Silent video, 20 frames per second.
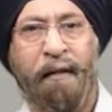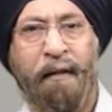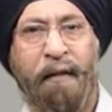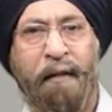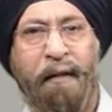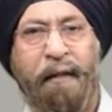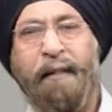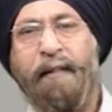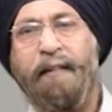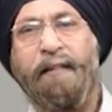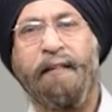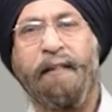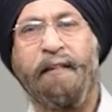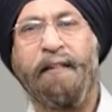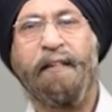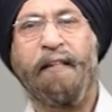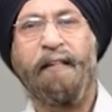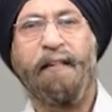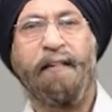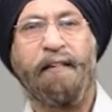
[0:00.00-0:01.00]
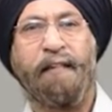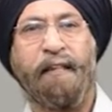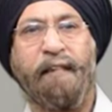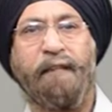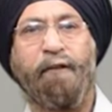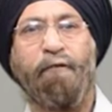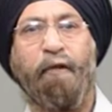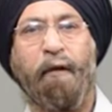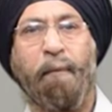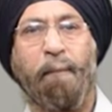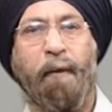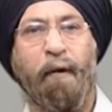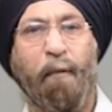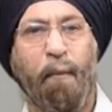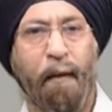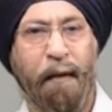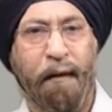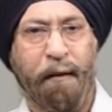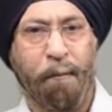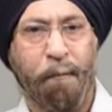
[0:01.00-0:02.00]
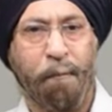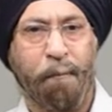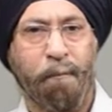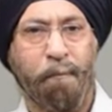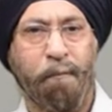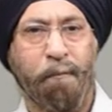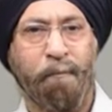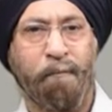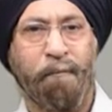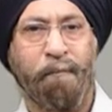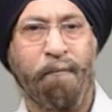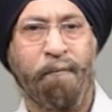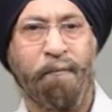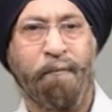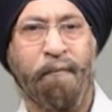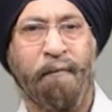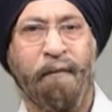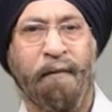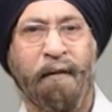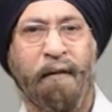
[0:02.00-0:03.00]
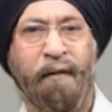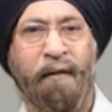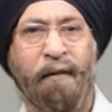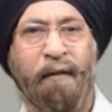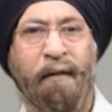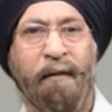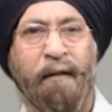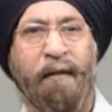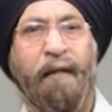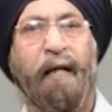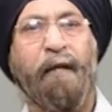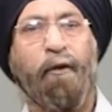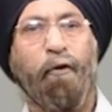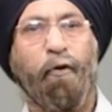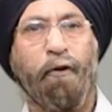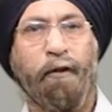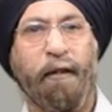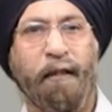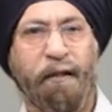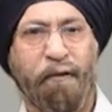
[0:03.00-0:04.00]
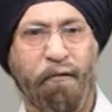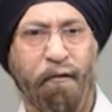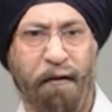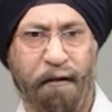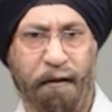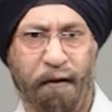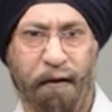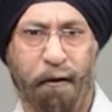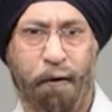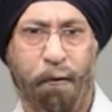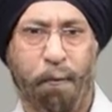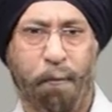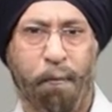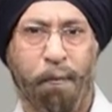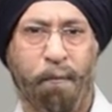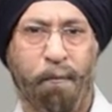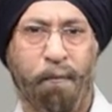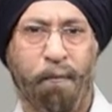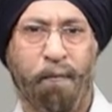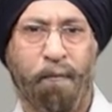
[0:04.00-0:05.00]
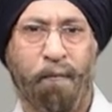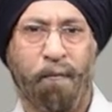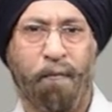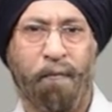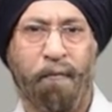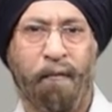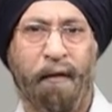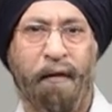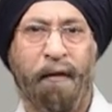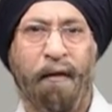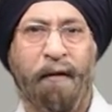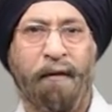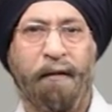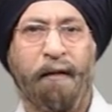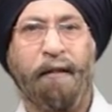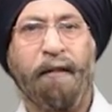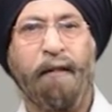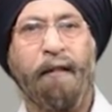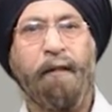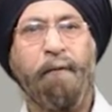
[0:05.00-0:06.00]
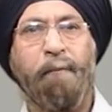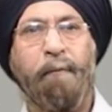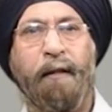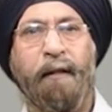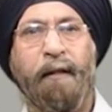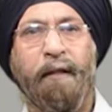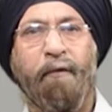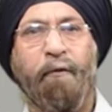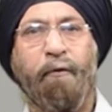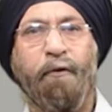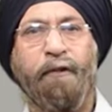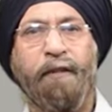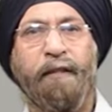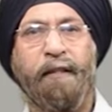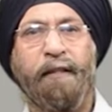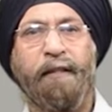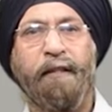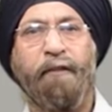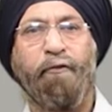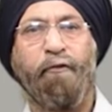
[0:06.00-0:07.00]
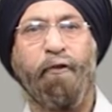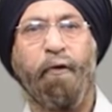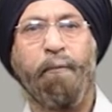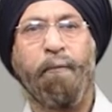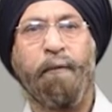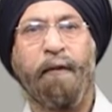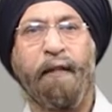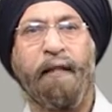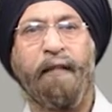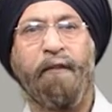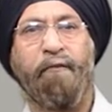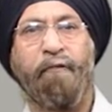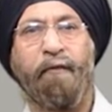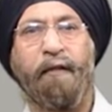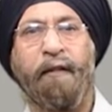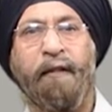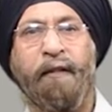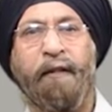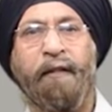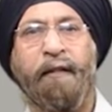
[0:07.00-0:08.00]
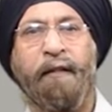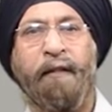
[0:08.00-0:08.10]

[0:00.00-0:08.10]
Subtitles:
Let us discuss these one by one. Narcotics first. The term originated from Greek word